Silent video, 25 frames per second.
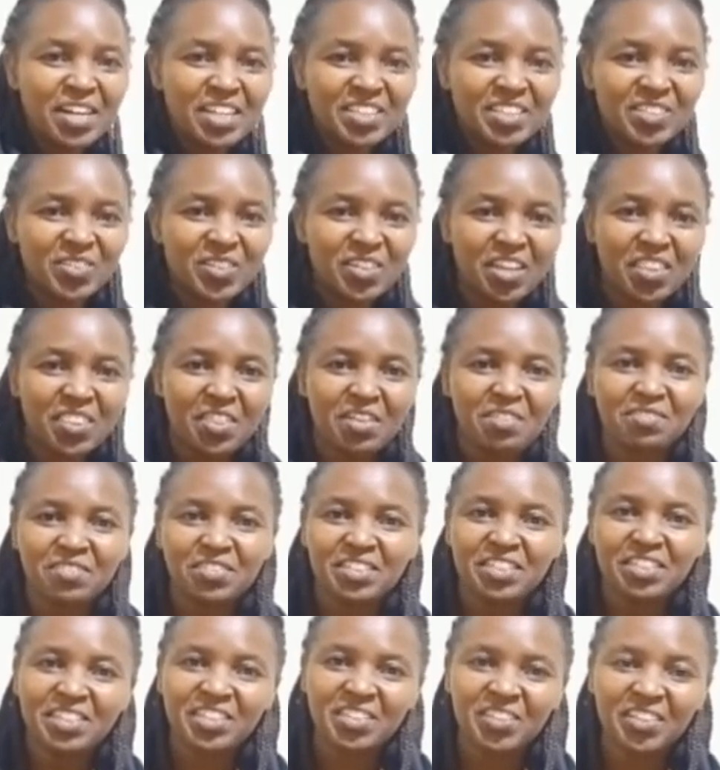Another
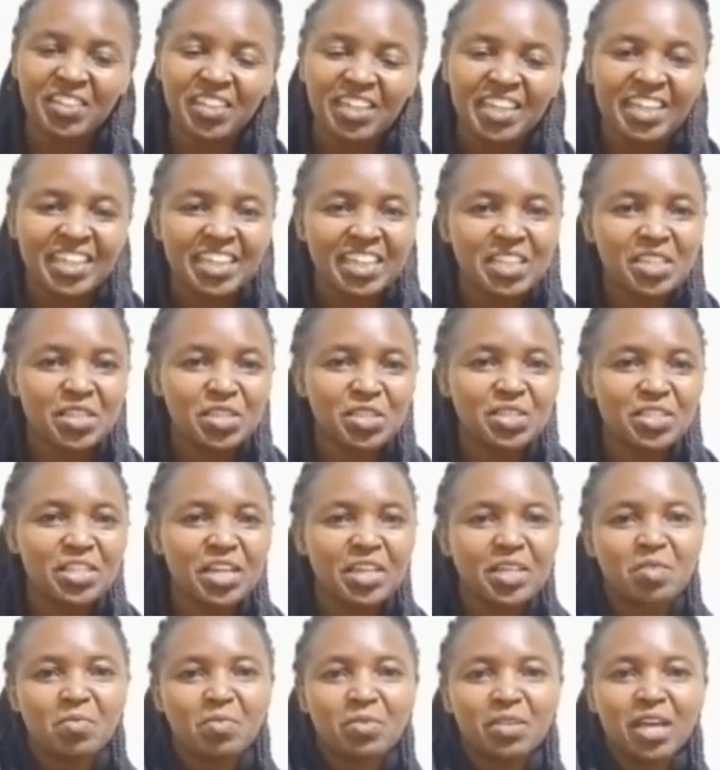video in the
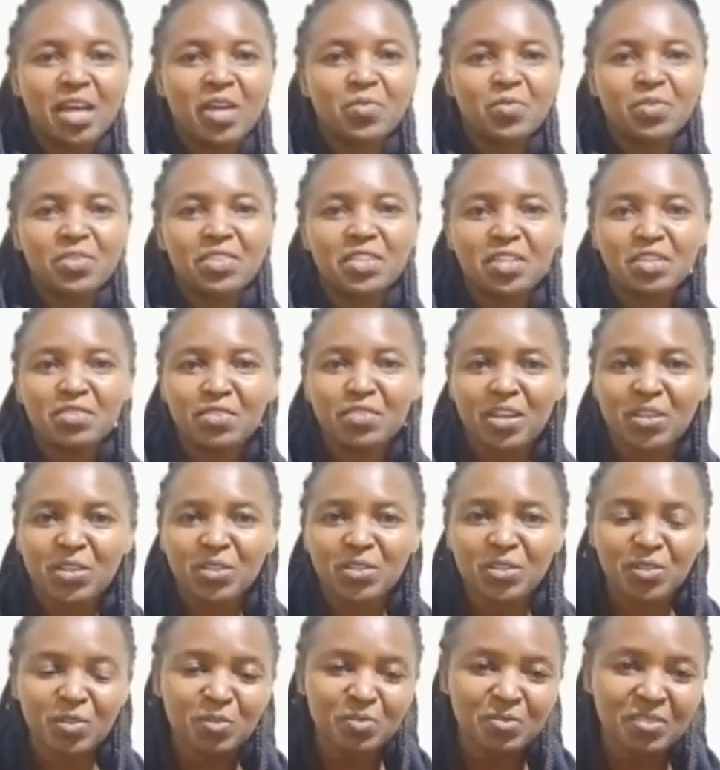Journey Began with Eva
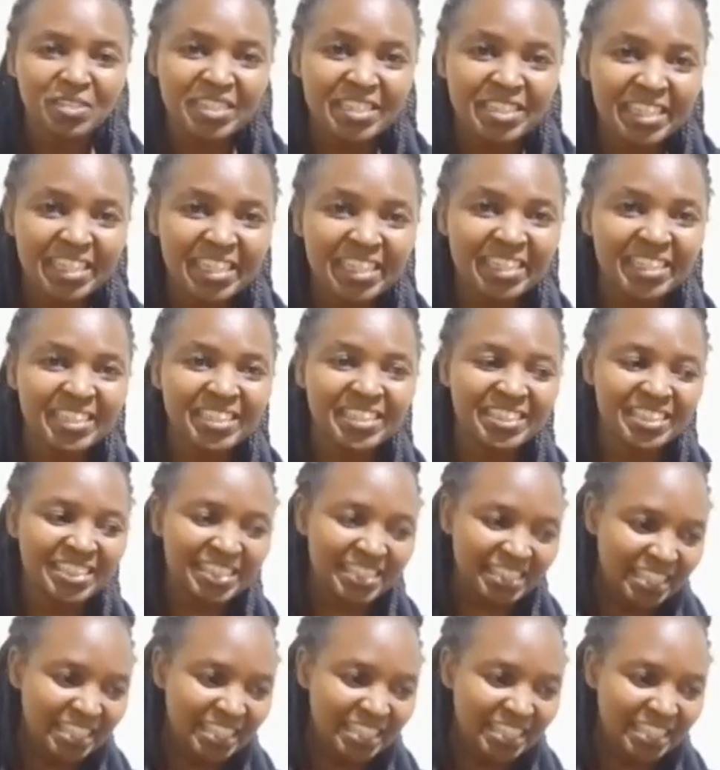YouTube series.